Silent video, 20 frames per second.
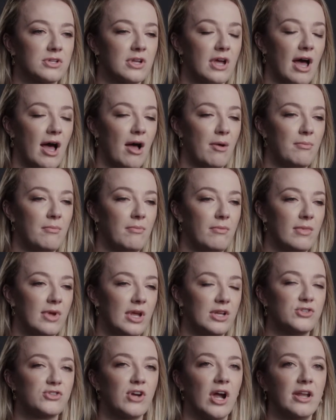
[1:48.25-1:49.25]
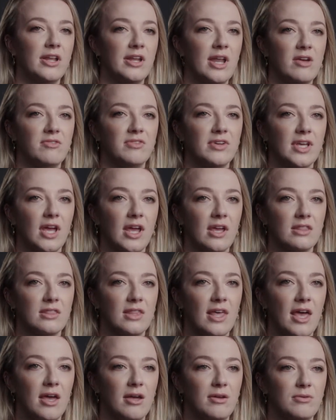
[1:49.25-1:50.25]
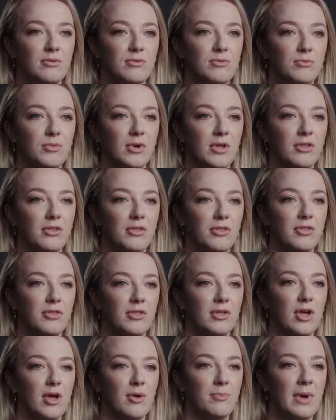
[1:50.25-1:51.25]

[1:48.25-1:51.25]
And trying to navigate that with a